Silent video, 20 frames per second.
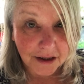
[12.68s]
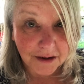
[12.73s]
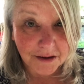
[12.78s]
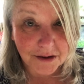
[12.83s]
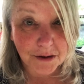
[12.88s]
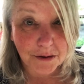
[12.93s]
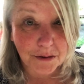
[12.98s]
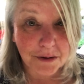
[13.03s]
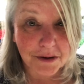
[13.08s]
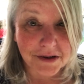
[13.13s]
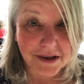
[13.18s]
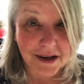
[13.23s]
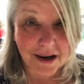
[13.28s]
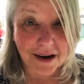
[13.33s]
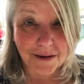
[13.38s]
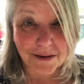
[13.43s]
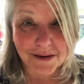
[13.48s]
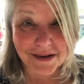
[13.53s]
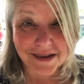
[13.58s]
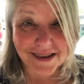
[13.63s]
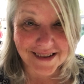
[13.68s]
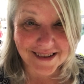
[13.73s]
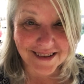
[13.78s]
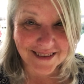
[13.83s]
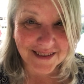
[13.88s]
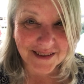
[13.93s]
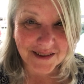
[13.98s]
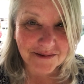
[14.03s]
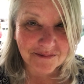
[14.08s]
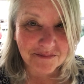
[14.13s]
Skoolie Scouts.
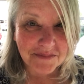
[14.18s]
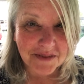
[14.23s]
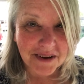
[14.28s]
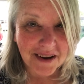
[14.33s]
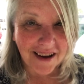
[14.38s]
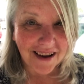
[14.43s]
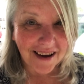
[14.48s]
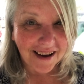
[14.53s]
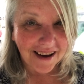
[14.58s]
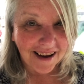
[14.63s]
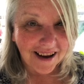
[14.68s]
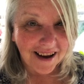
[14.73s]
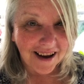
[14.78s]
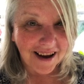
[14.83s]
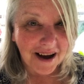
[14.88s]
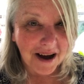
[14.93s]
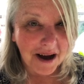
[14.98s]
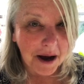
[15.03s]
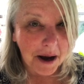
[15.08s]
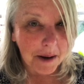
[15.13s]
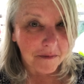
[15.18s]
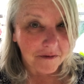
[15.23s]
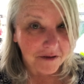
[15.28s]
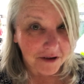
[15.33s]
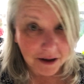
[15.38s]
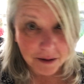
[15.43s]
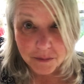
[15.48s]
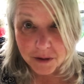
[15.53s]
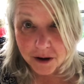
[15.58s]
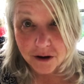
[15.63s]
I'm
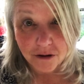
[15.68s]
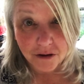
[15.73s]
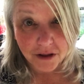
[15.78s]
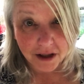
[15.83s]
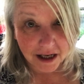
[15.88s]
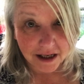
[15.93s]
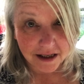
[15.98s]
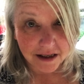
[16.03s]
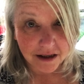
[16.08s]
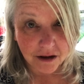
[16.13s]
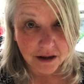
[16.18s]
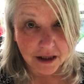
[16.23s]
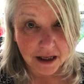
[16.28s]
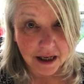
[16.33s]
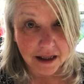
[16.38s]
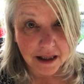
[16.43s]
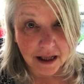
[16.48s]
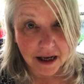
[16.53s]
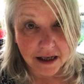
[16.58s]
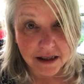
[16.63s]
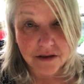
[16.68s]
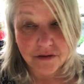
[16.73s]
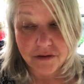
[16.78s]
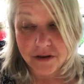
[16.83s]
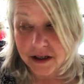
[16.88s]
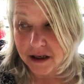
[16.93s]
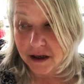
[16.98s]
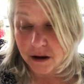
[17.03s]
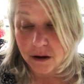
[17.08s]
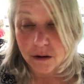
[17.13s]
feeling better than I did on that last
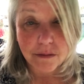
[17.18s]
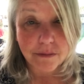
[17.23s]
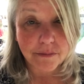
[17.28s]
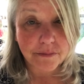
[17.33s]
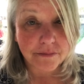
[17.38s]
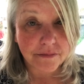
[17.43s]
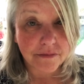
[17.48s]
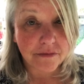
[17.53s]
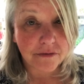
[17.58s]
video.